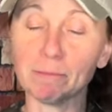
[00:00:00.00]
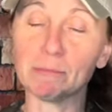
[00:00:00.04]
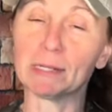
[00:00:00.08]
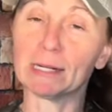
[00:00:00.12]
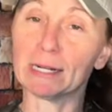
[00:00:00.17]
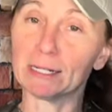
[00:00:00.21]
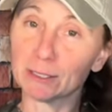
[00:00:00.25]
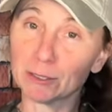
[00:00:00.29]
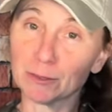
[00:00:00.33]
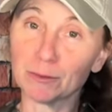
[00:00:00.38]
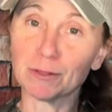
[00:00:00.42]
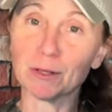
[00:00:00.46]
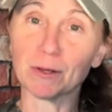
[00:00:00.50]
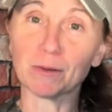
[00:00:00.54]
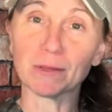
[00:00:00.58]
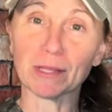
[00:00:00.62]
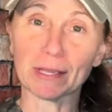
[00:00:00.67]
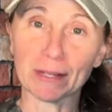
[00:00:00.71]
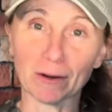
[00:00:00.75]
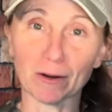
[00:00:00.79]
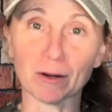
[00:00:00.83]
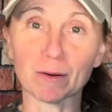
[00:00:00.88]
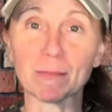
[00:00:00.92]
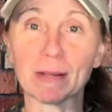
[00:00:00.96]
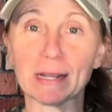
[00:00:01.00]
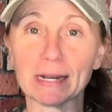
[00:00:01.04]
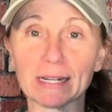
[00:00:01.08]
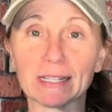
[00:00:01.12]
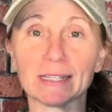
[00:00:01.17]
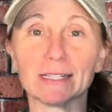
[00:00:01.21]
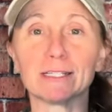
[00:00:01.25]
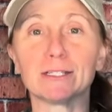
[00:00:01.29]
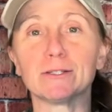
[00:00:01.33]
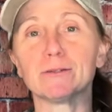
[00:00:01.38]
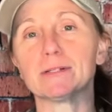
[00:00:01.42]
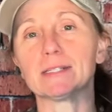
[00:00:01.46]
but I do know they are made in
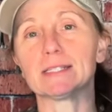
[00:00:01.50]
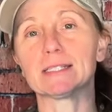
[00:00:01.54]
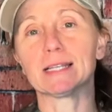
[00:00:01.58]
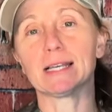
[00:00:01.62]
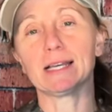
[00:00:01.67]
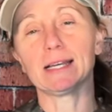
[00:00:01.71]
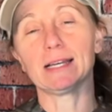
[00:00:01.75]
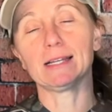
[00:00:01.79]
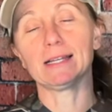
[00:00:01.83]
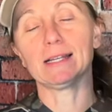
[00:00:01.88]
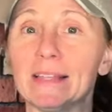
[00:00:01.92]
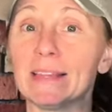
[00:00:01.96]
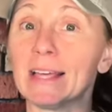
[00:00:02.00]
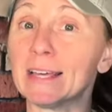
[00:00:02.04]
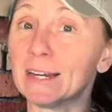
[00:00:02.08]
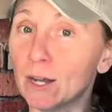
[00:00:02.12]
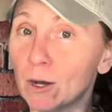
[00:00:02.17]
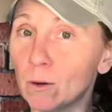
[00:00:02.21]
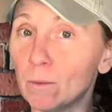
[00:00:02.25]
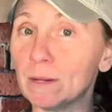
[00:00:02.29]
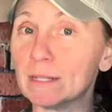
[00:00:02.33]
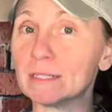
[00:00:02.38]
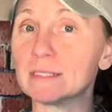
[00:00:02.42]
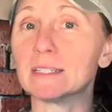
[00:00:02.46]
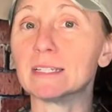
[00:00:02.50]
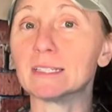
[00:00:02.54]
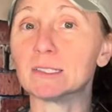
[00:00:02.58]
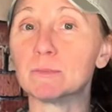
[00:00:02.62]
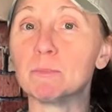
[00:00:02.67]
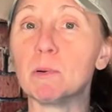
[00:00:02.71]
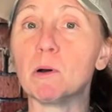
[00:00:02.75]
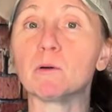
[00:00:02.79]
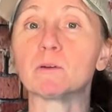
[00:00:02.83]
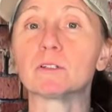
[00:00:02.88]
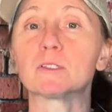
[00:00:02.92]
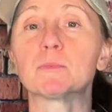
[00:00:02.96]
the USA, and that always gets
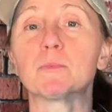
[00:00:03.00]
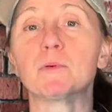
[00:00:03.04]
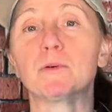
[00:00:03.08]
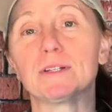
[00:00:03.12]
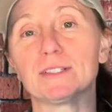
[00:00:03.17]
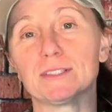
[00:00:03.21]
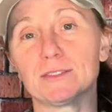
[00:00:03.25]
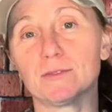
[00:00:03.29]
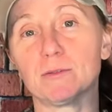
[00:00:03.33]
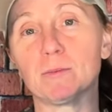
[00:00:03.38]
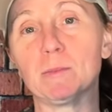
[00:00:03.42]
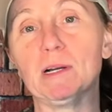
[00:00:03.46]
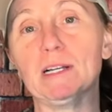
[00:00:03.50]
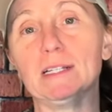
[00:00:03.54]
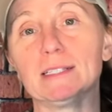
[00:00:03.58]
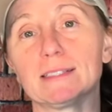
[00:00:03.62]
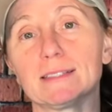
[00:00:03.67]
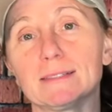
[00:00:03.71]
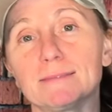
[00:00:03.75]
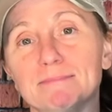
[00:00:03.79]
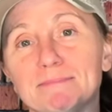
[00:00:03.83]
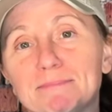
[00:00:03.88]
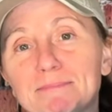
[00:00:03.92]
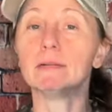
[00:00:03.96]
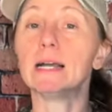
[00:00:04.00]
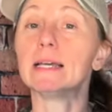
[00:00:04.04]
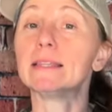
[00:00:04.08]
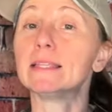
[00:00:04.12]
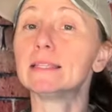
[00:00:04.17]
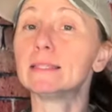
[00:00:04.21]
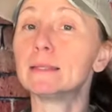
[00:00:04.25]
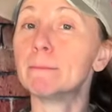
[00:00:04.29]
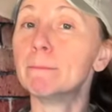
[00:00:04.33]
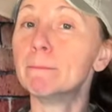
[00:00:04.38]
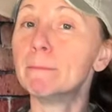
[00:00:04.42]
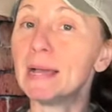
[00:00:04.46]
bonus points from us. And
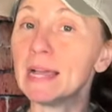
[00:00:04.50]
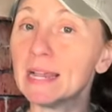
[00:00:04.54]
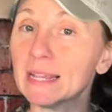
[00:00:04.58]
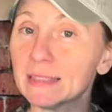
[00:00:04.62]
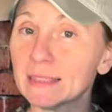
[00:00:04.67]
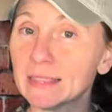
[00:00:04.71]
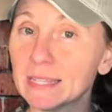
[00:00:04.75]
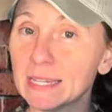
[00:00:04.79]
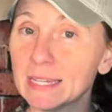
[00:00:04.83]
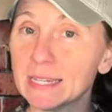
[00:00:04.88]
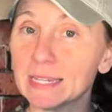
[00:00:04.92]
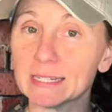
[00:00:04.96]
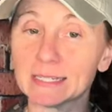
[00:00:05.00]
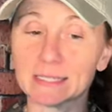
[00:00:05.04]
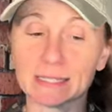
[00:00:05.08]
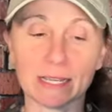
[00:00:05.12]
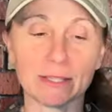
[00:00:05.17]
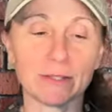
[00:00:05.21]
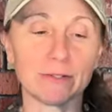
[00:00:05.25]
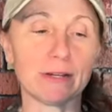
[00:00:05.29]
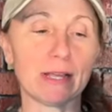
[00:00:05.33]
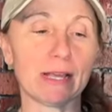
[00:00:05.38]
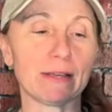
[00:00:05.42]
then the main thing Tethrd